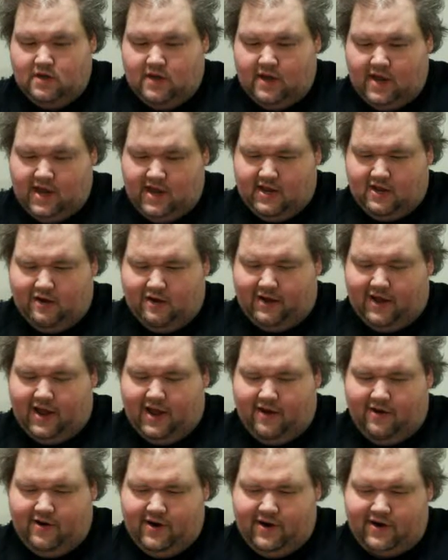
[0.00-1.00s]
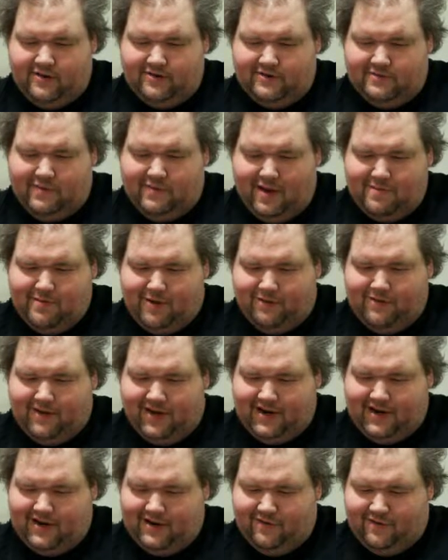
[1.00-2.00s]
and look, I already used my
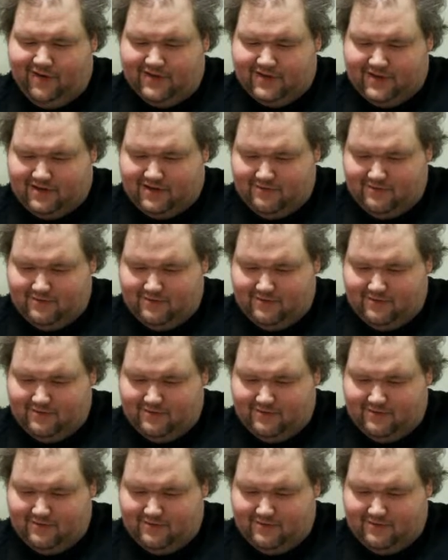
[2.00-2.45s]
bovine intervention.